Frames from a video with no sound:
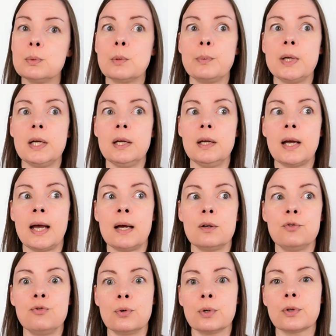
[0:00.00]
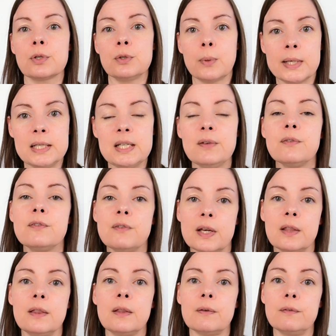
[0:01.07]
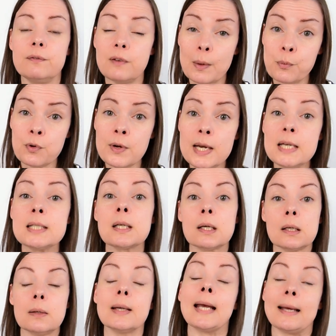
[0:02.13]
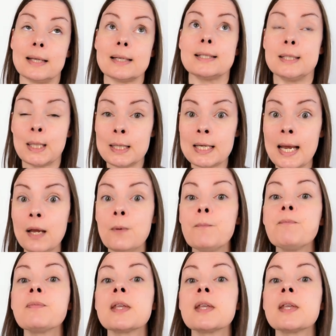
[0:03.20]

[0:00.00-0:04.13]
Will be drawn on the 25th of February, so again, that's Sunday.